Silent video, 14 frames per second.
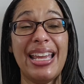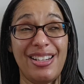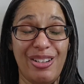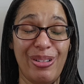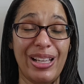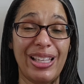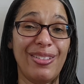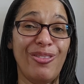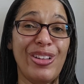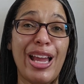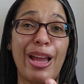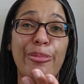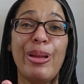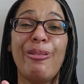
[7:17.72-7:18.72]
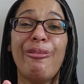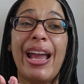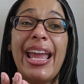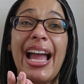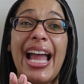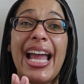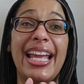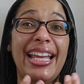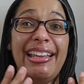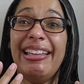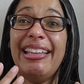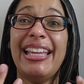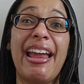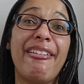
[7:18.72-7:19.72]
Doing it the VIP way, I
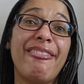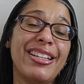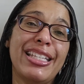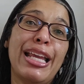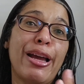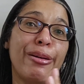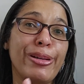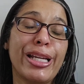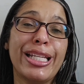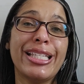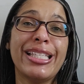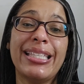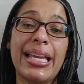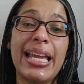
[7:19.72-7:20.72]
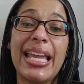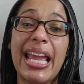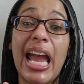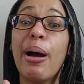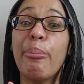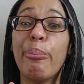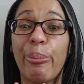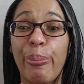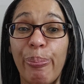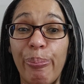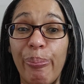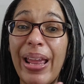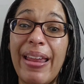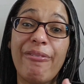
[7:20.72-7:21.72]
guarantee I'm going to see
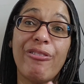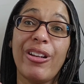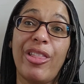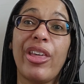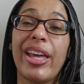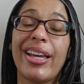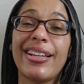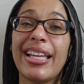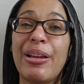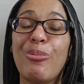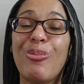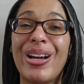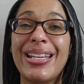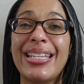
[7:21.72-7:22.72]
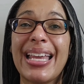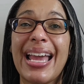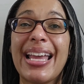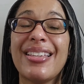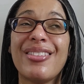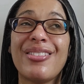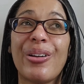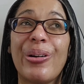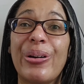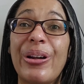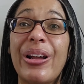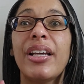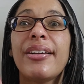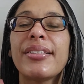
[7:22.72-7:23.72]
everything in one day. So,
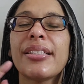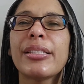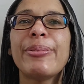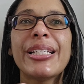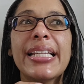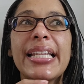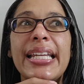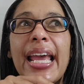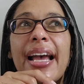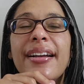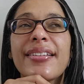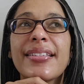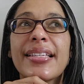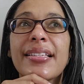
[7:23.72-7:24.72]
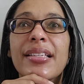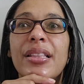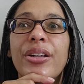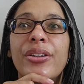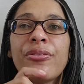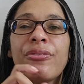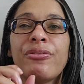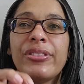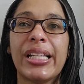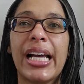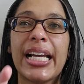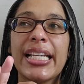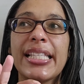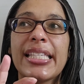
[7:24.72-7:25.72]
because especially now, because there's a lot of
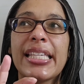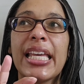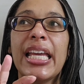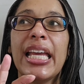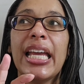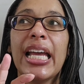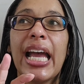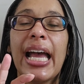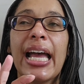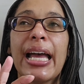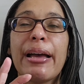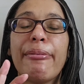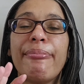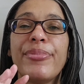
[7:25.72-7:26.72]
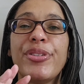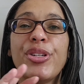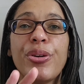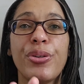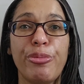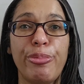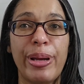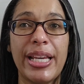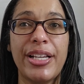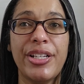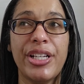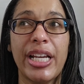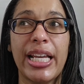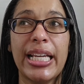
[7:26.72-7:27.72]
flights to
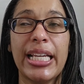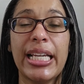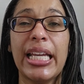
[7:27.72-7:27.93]
Beijing,